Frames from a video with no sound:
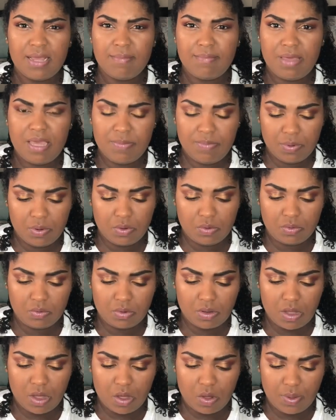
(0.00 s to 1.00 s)
people
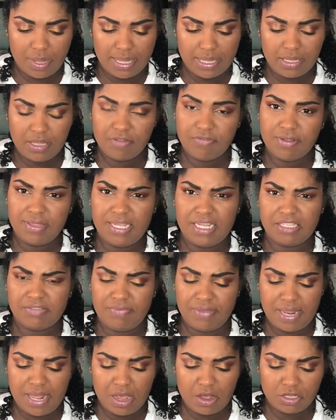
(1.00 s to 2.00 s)
go and look for these
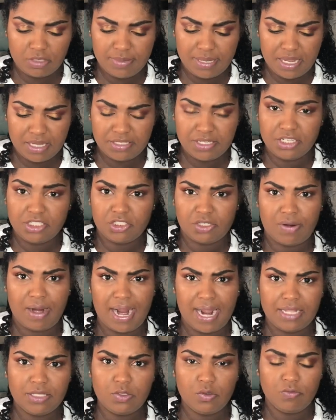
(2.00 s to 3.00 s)
videos because they're
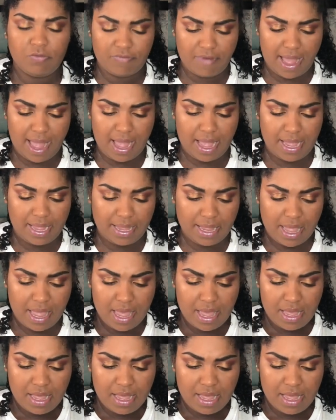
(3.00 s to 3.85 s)
trying to find